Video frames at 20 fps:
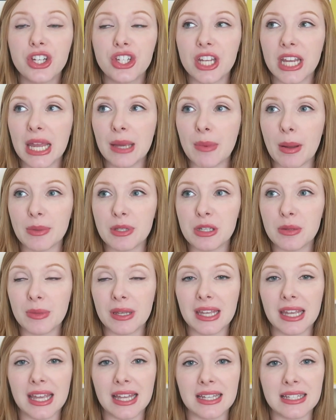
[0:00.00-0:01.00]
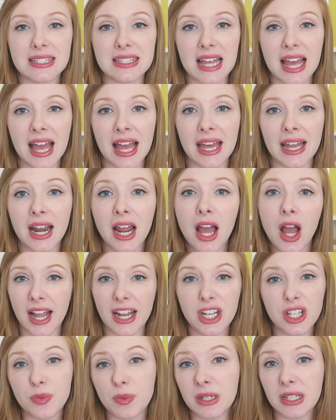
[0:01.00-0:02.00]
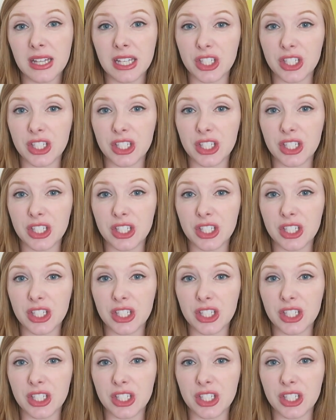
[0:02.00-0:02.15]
she came up to me and said, I just wanna